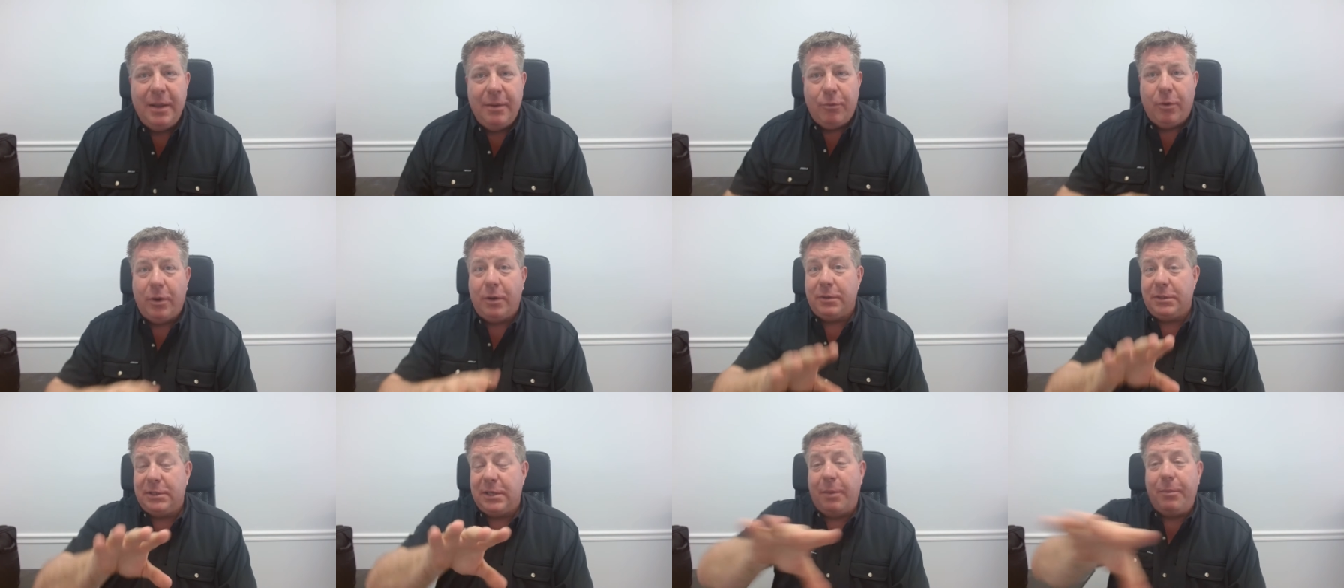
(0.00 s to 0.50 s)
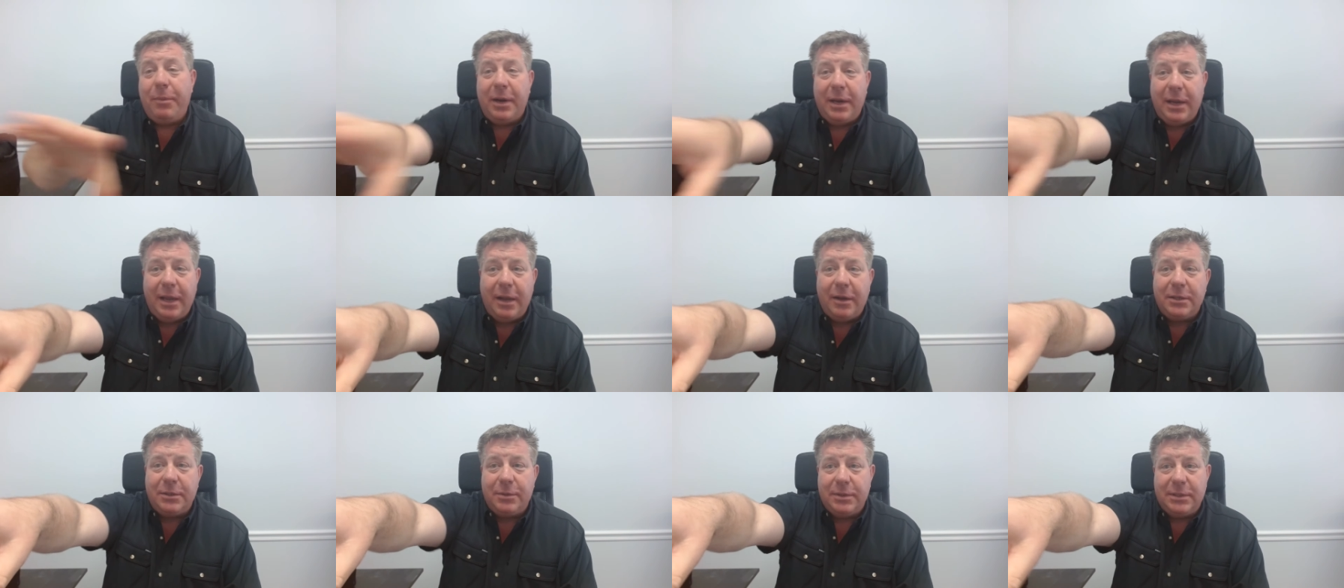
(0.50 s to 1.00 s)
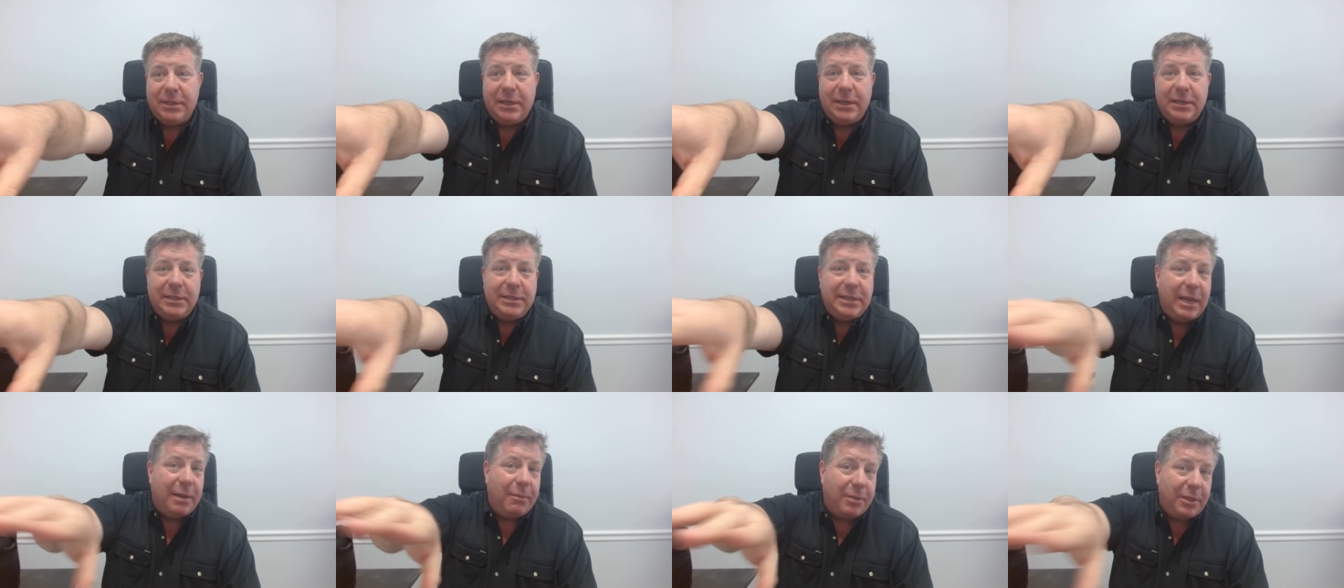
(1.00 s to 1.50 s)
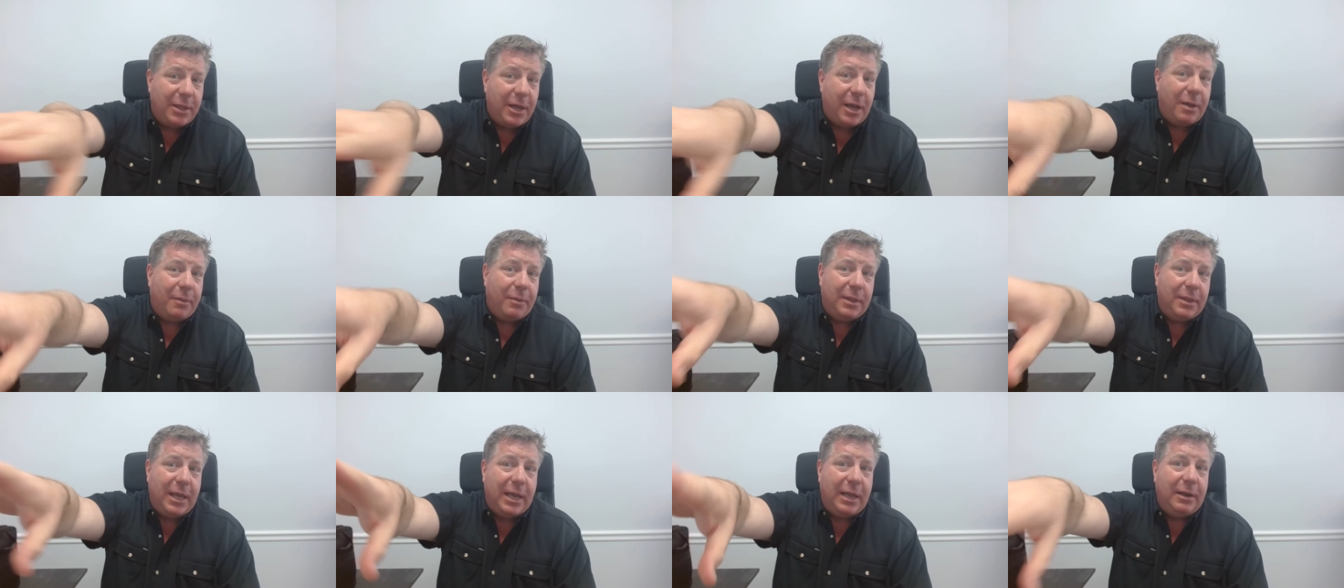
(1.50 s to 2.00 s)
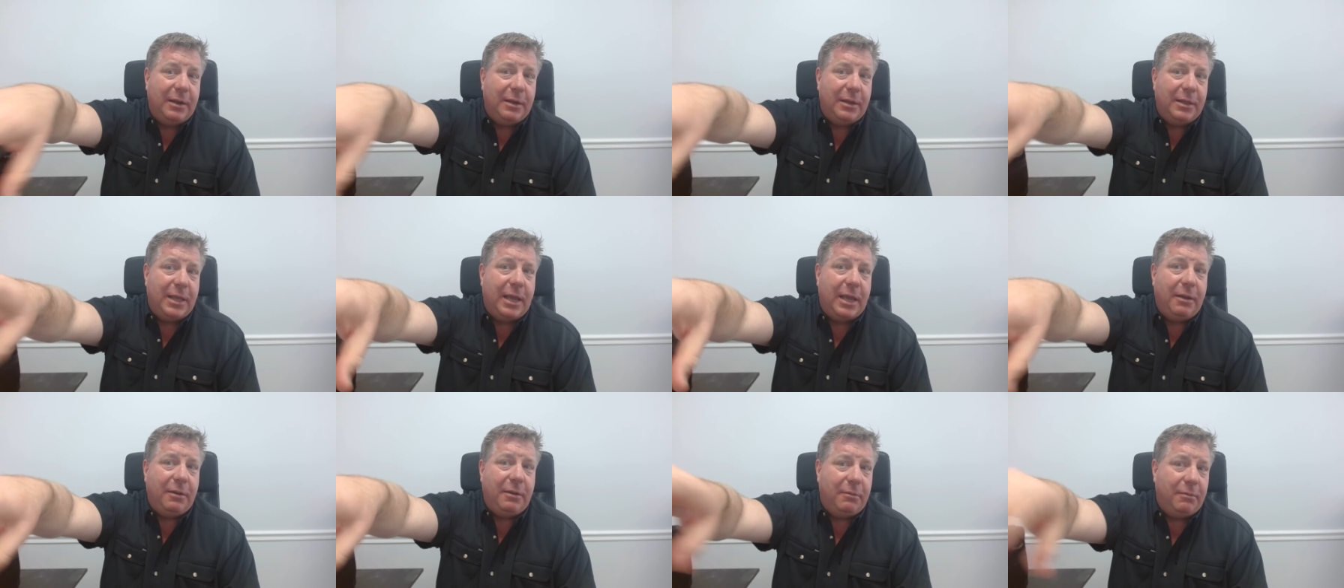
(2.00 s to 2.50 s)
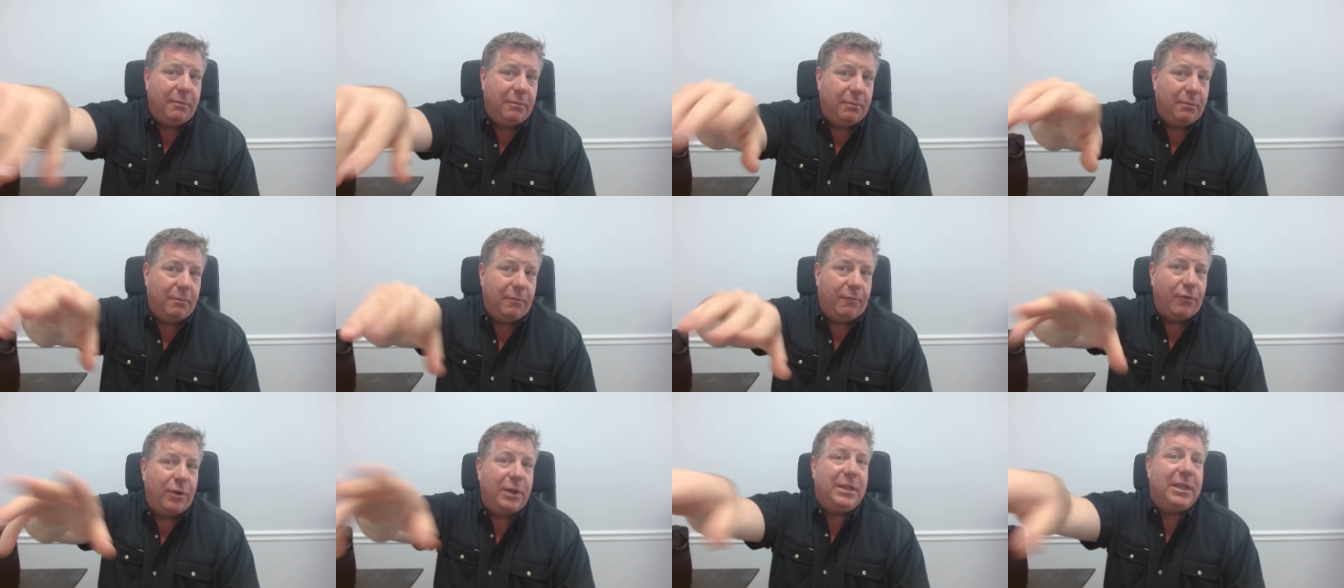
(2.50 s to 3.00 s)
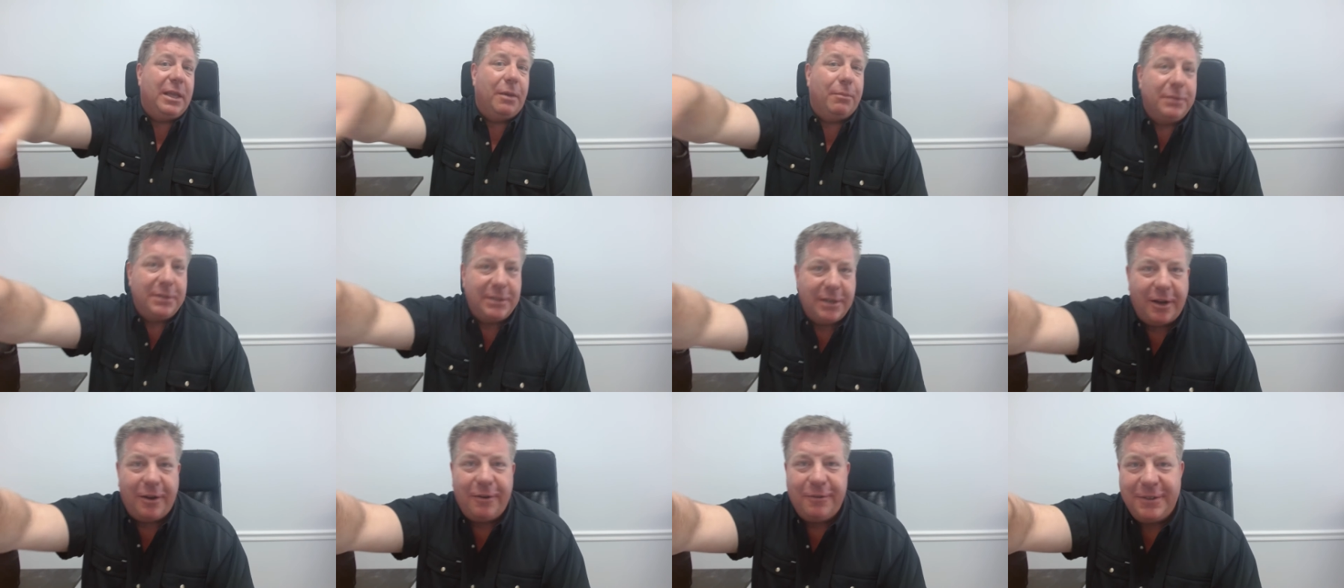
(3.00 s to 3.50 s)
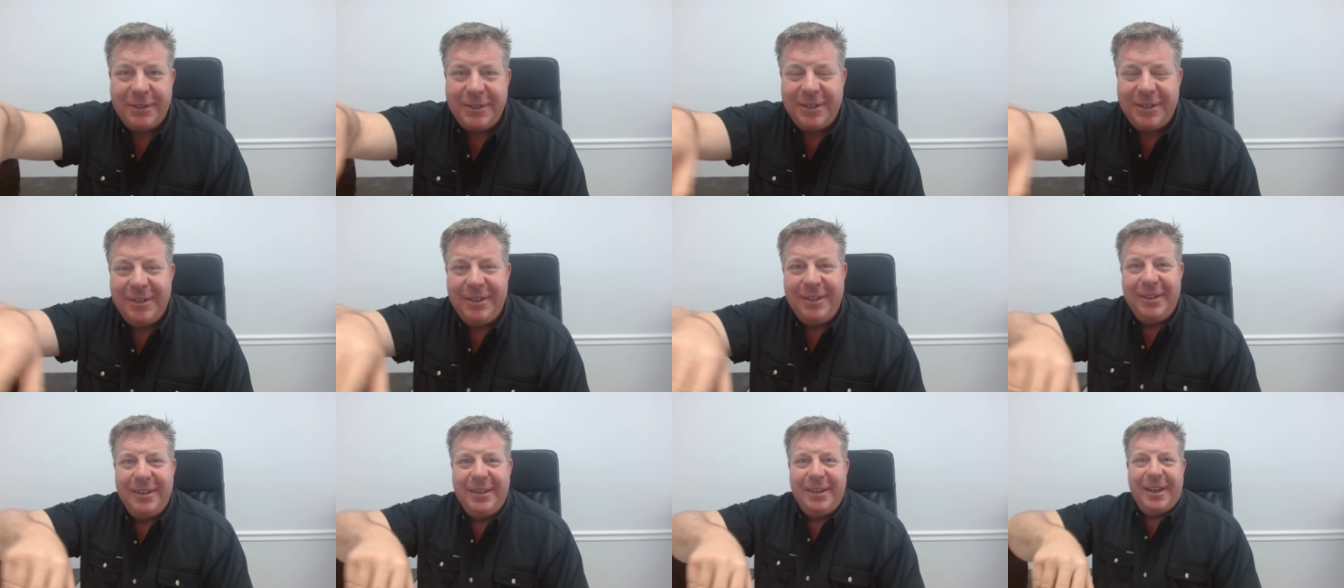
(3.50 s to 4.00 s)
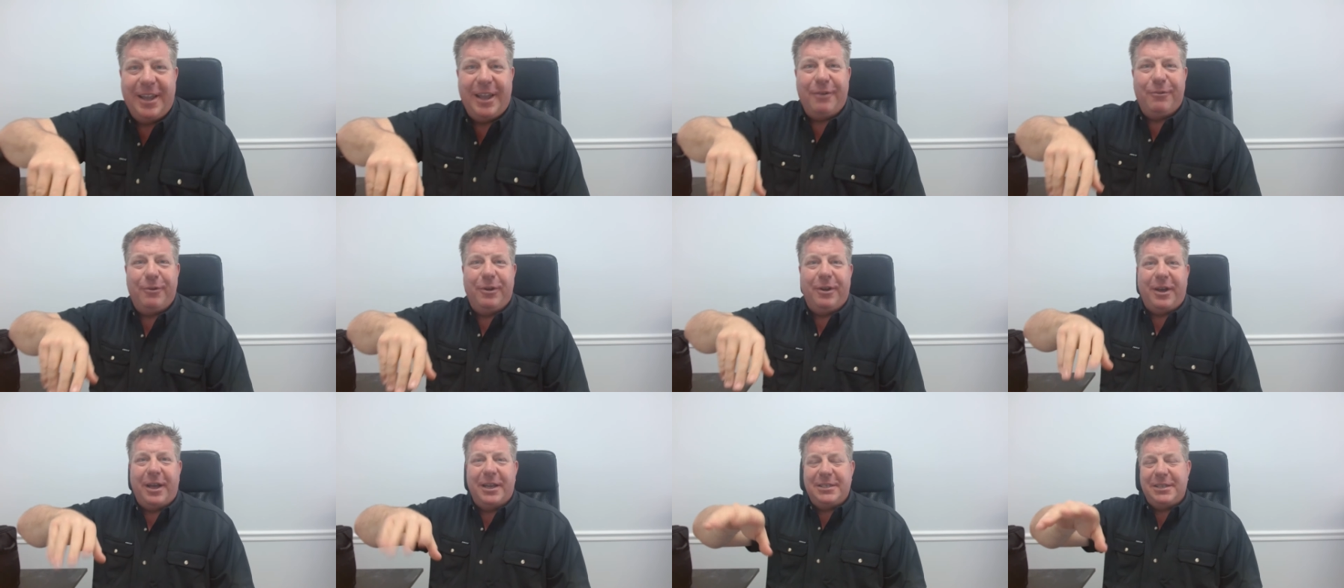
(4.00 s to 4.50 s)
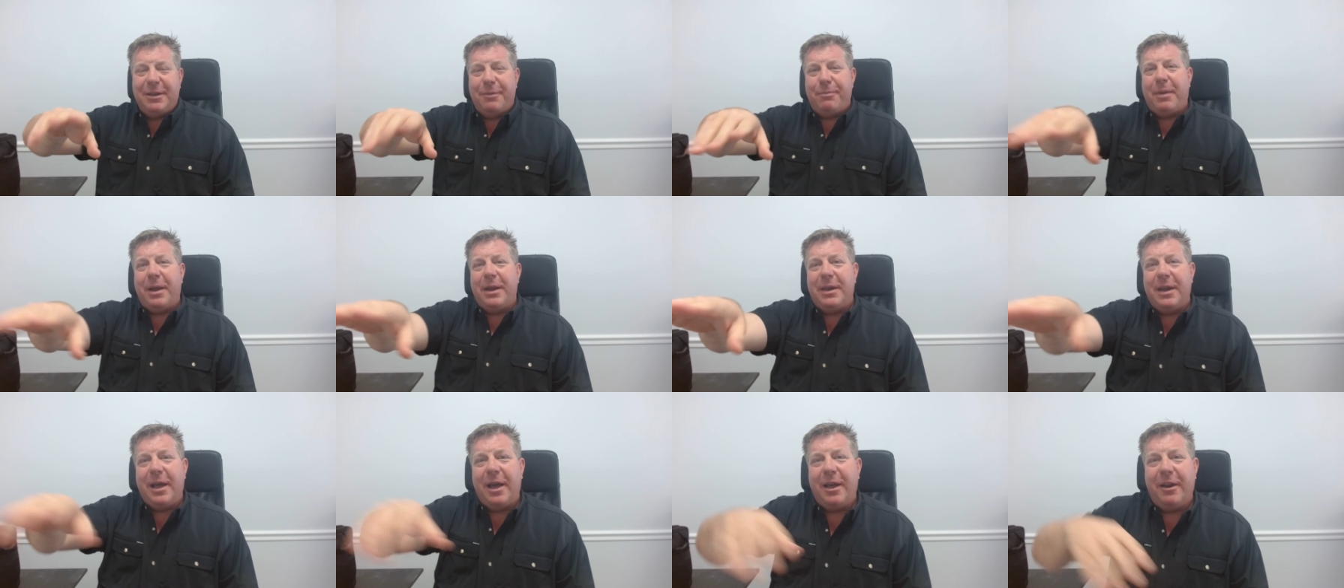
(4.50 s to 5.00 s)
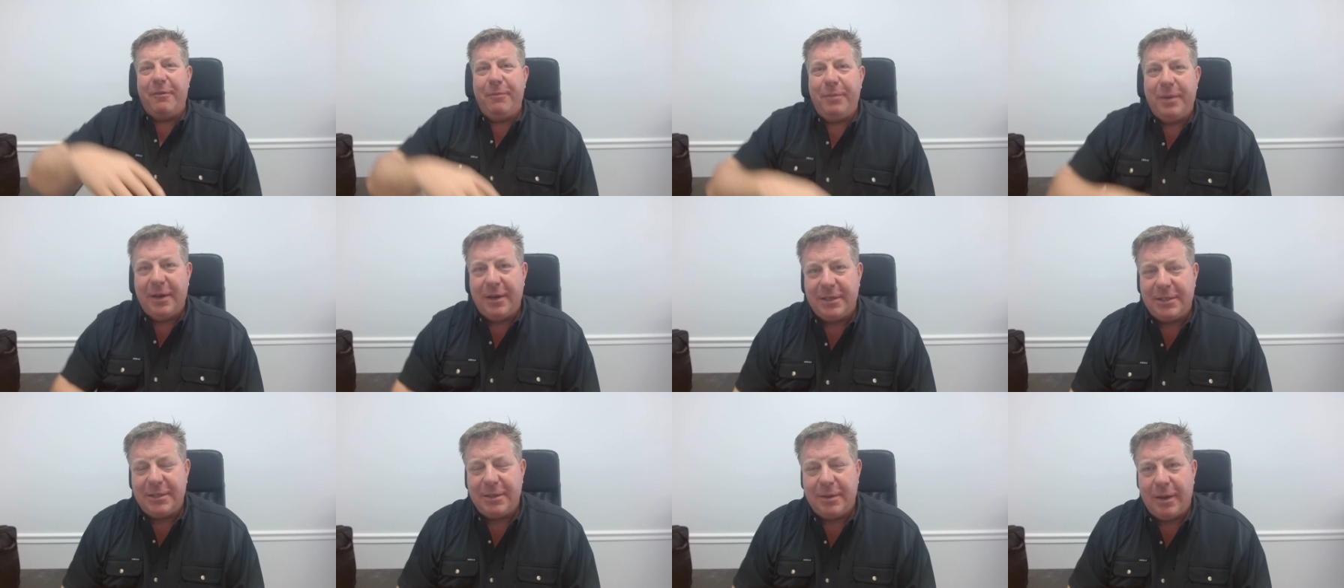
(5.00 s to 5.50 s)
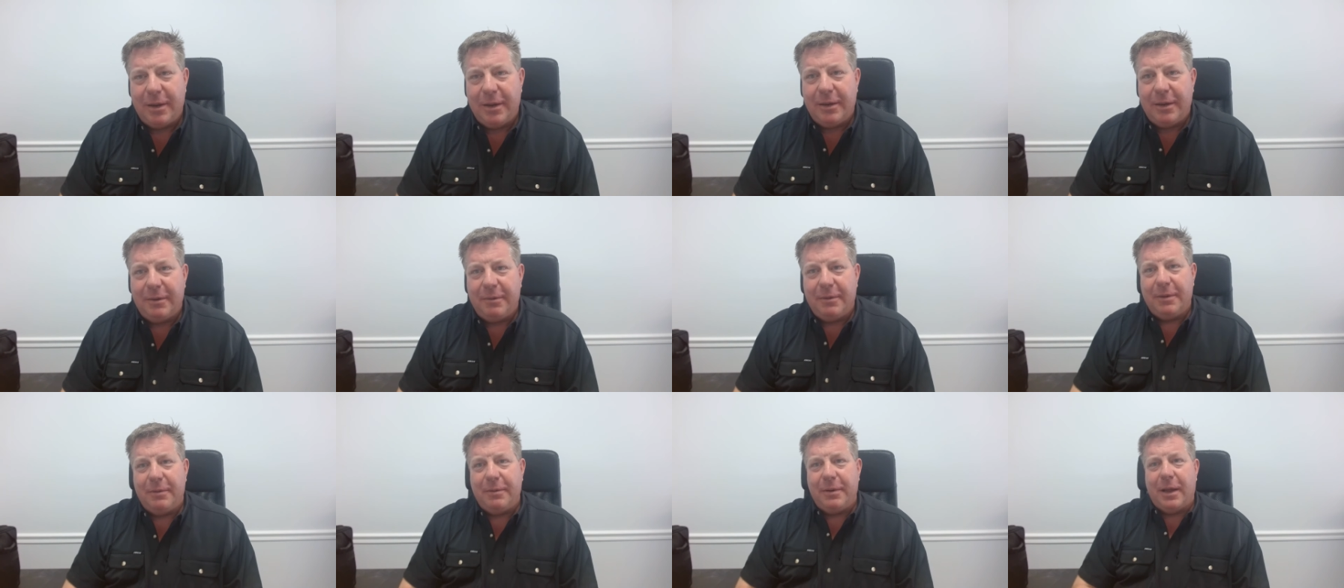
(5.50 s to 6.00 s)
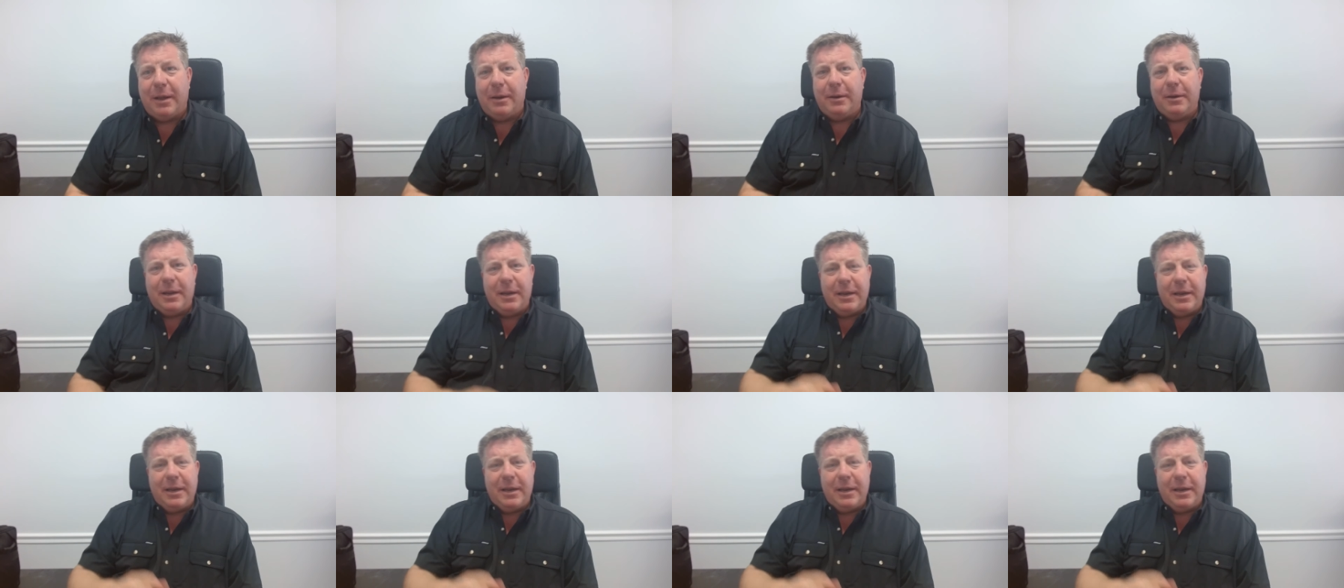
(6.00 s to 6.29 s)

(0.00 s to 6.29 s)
Well, if somebody else was in the same thought, they, they freed themselves and realized it might not have been a, a none.